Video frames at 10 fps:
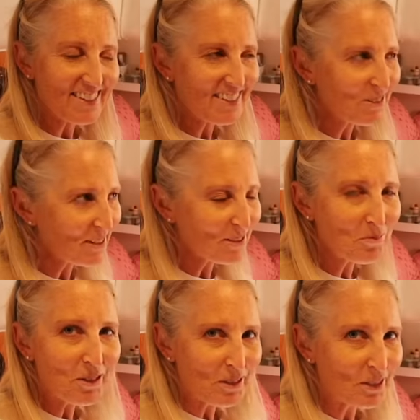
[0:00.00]
It's
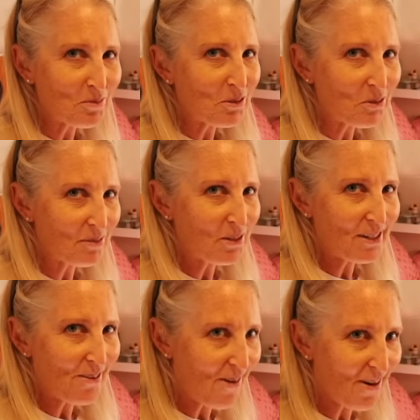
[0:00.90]
weird because we're normally
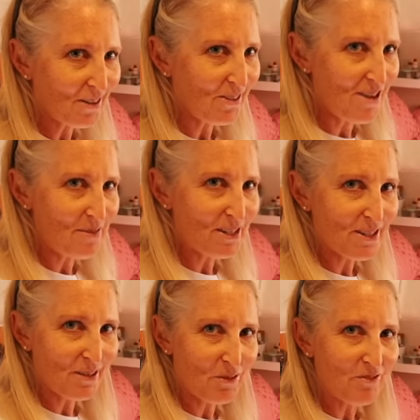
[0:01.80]
in hot climates
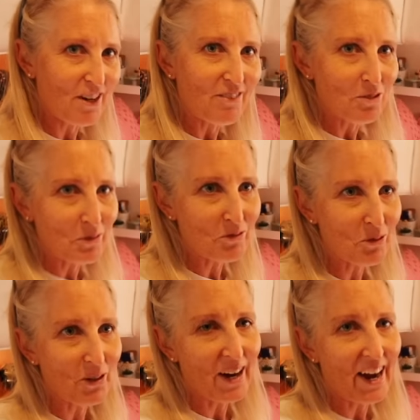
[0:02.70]
and we've never
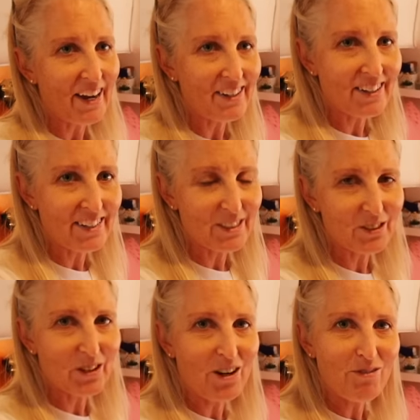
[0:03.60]
before had like
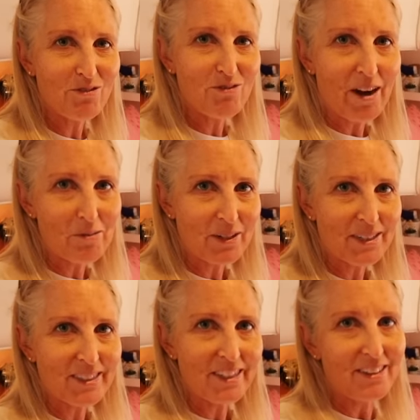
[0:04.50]
soft
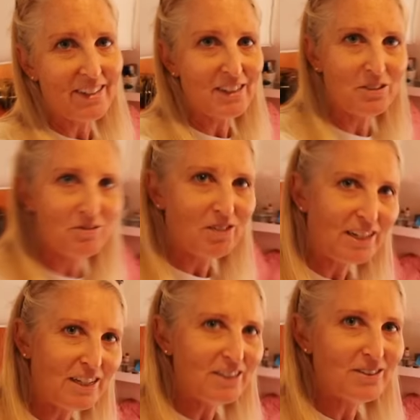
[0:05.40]
fabrics and like
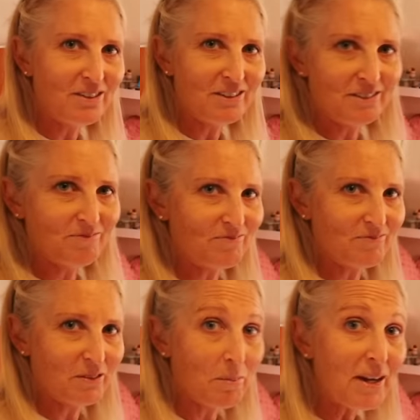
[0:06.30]
duvets on
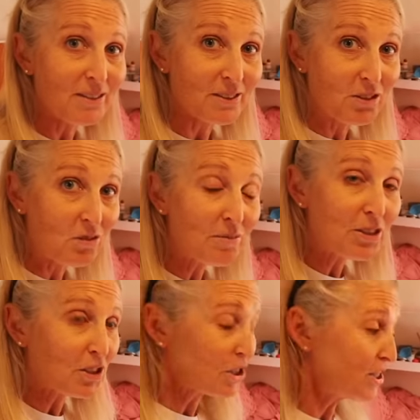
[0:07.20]
the beds. It's normally just